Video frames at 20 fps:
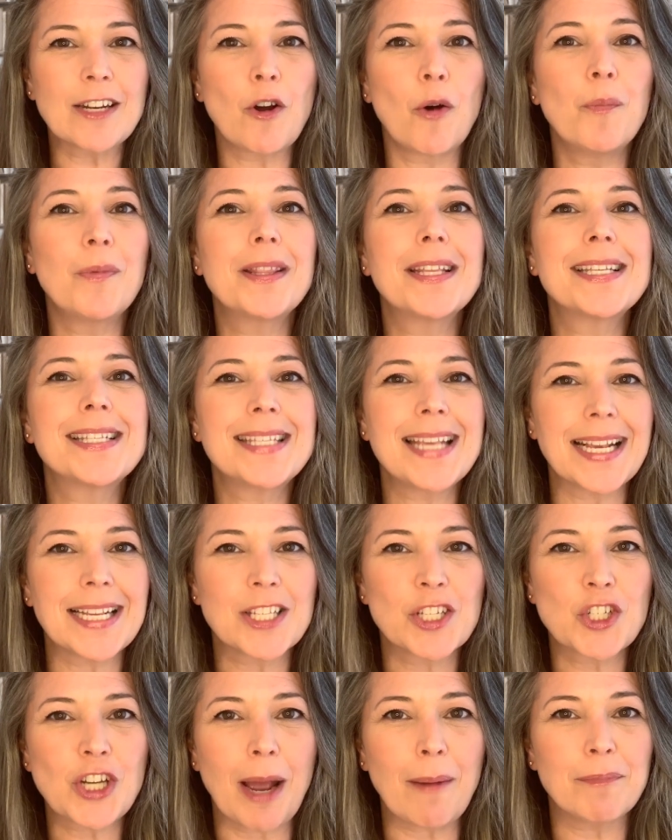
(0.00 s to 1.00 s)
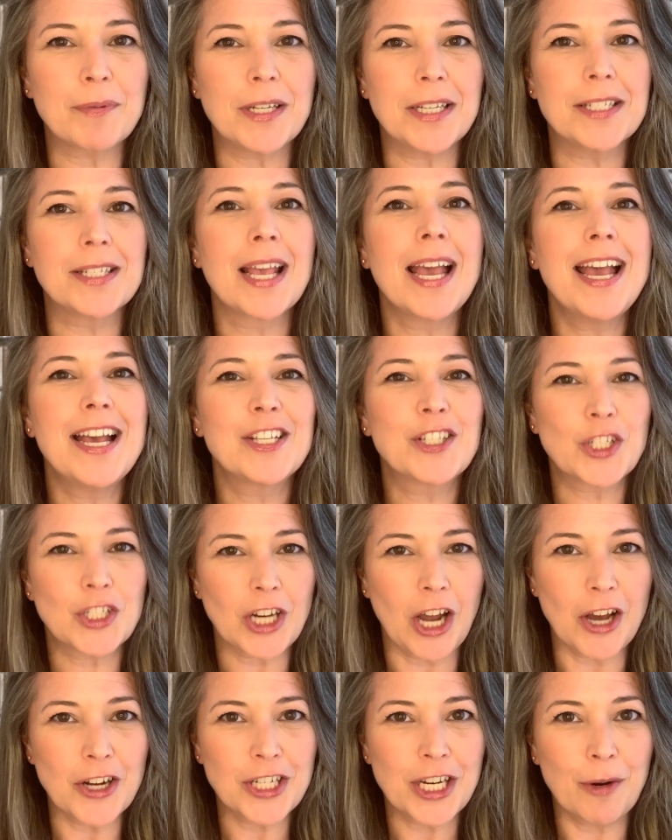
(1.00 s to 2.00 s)
on with the 6 chapters,
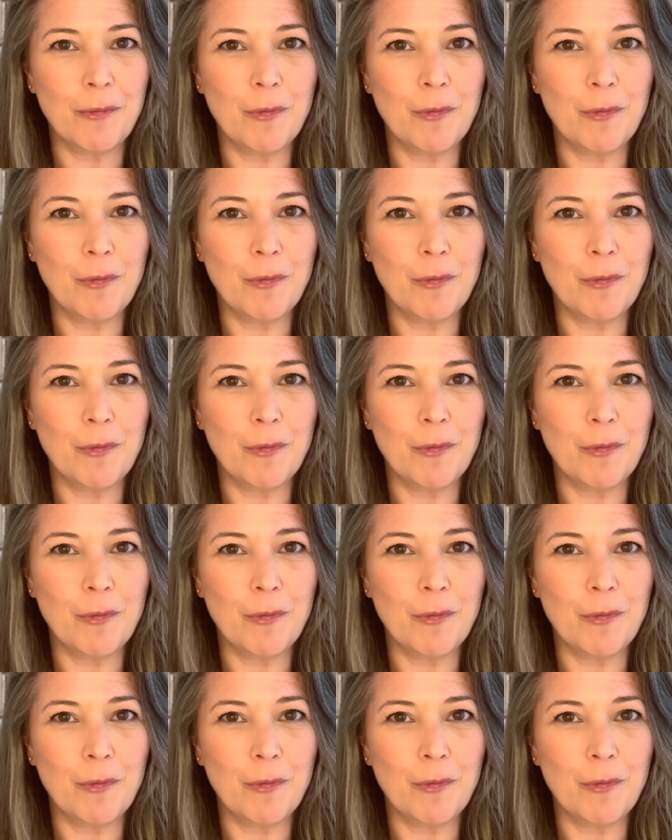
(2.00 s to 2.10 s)
starting